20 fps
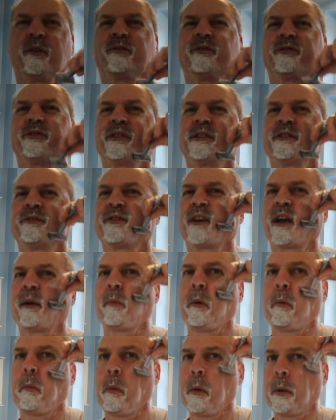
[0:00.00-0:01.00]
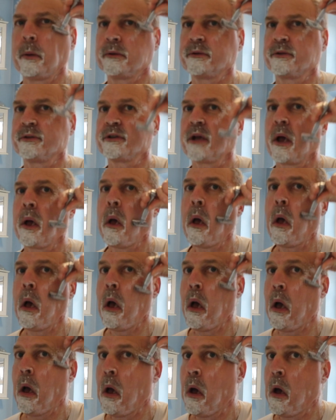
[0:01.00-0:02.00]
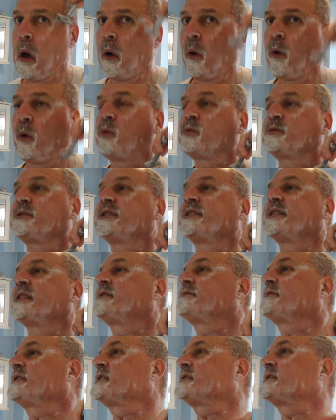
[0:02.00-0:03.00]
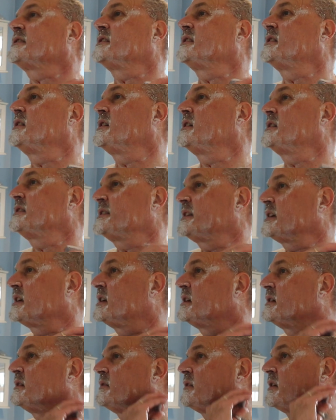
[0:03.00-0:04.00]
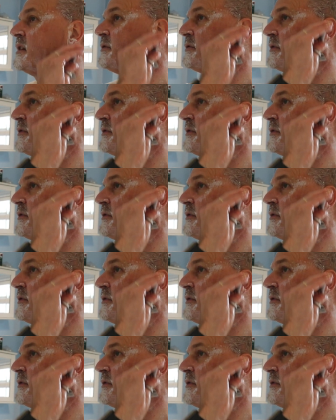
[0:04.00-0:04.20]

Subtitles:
often see family burns. I was just sitting around a